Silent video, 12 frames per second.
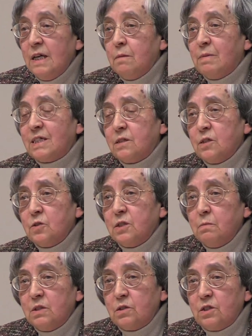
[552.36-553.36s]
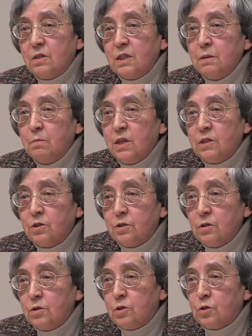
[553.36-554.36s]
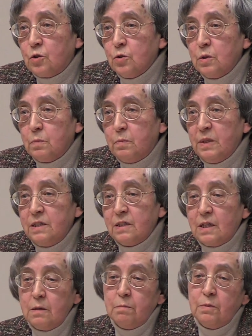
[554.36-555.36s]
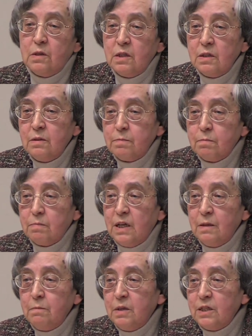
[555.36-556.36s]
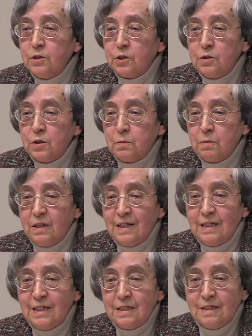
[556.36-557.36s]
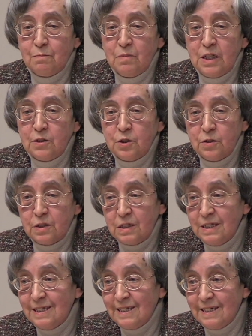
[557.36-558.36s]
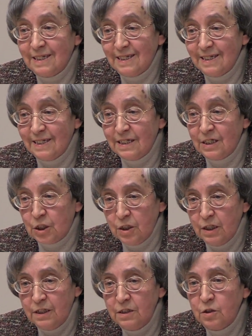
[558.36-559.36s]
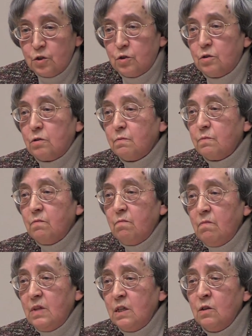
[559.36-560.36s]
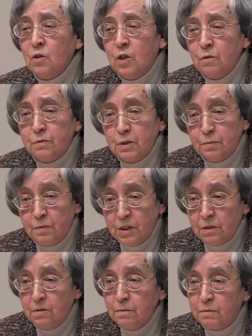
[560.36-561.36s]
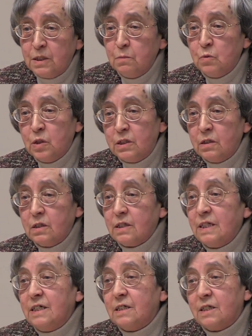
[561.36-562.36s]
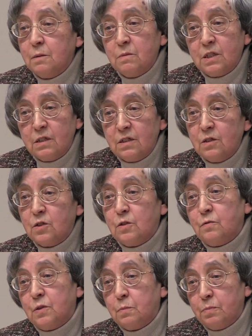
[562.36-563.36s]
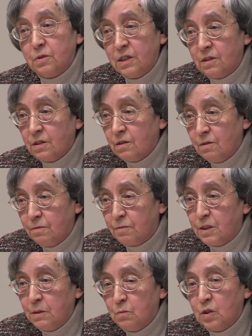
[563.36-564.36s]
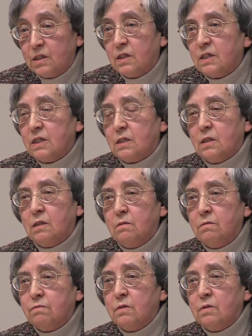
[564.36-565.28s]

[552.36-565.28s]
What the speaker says: But those emergency measures should be accompanied by measures in the change of the fiscal framework, in some cases of the political framework itself,